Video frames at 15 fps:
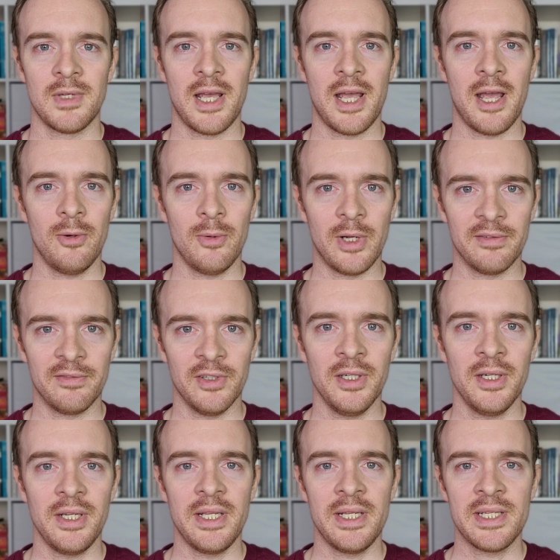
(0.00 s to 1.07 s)

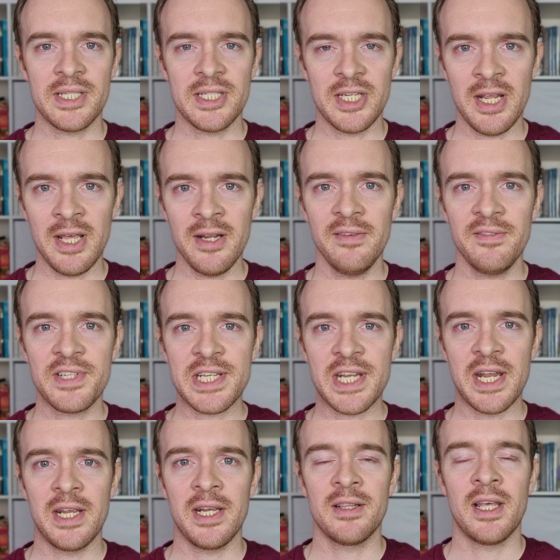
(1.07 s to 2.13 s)
However, instead of
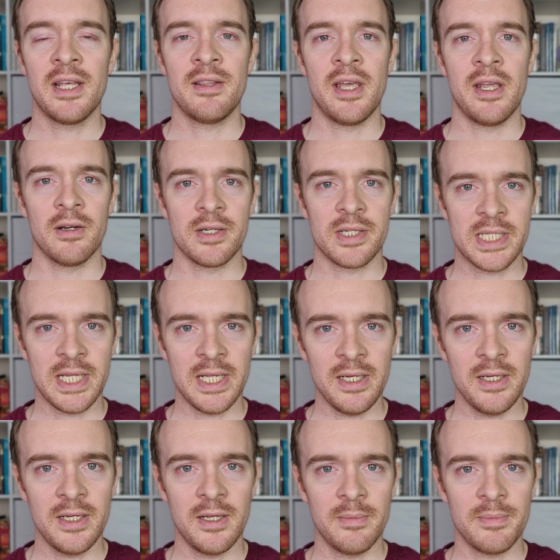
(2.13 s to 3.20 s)
saying that they are
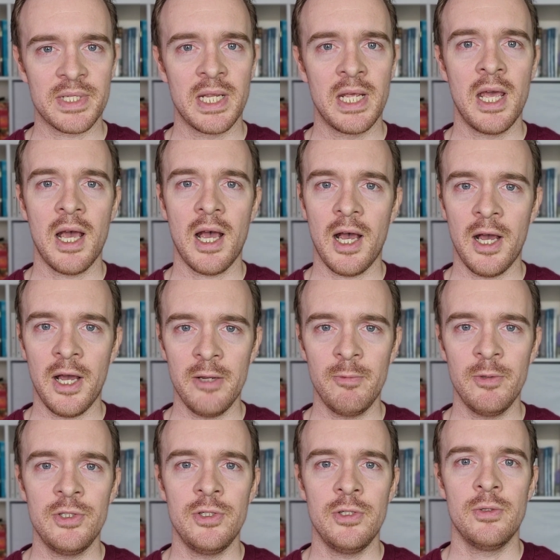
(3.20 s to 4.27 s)
synonyms, I
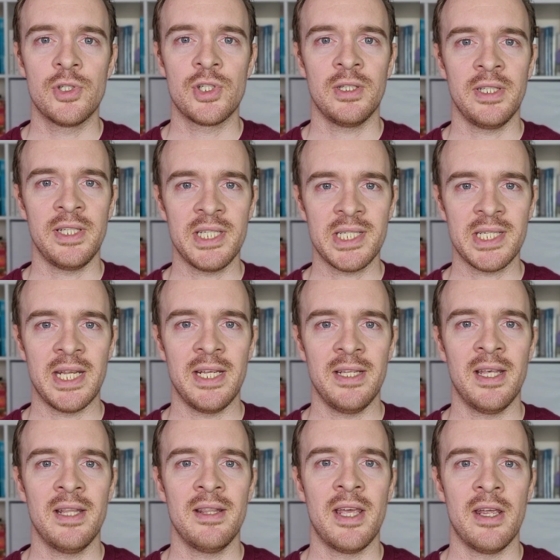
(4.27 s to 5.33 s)
would usually say
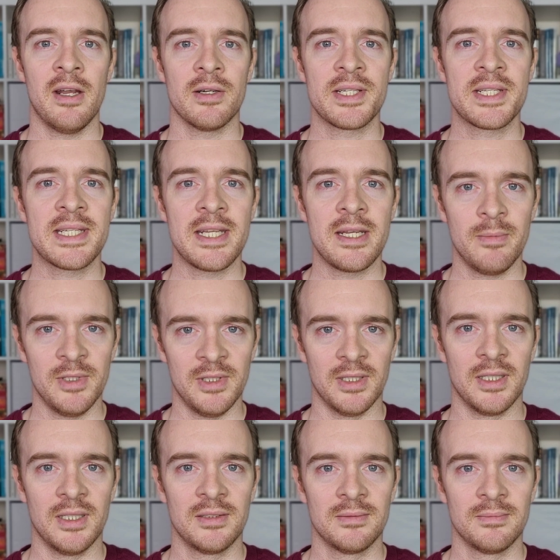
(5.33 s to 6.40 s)
that they are
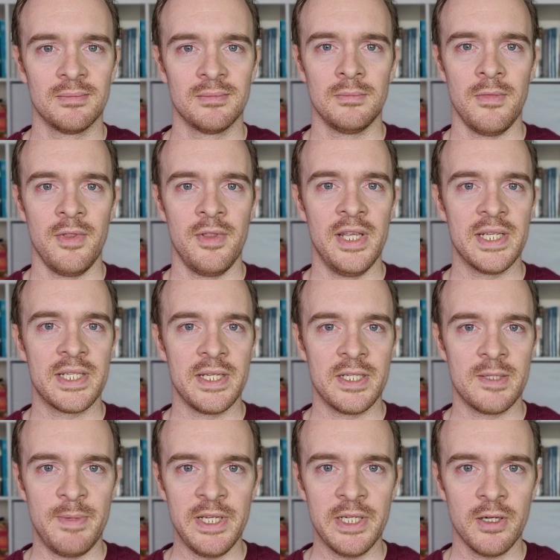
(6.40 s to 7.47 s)
similar. This is
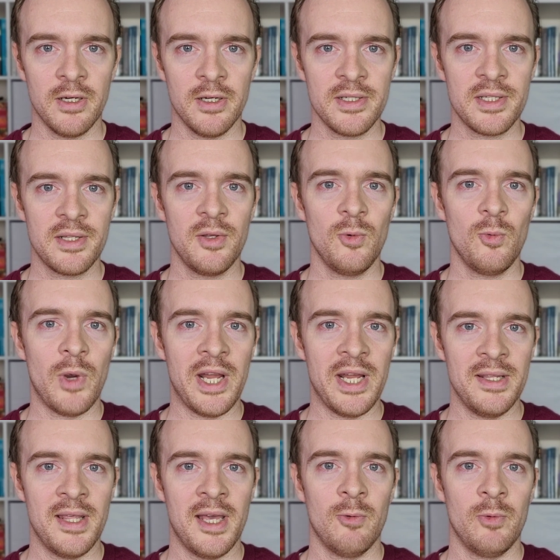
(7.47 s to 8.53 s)
because the way
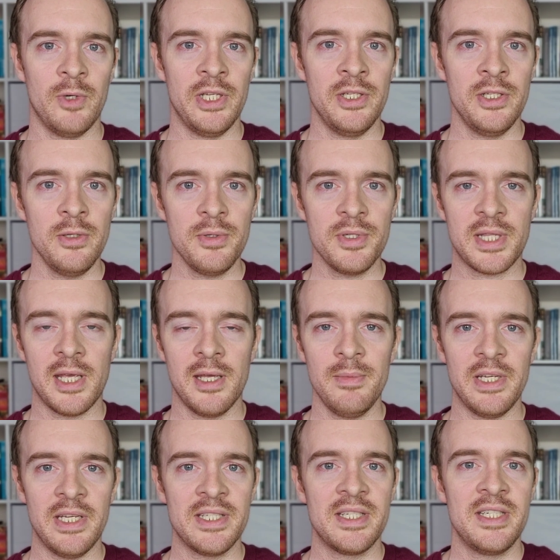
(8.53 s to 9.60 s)
that we use them
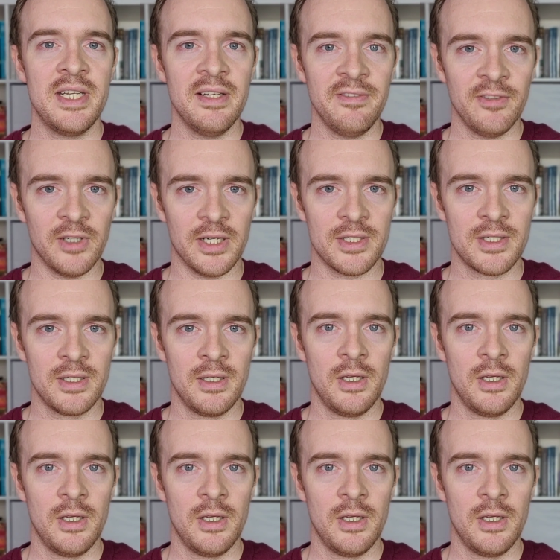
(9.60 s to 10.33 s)
is different.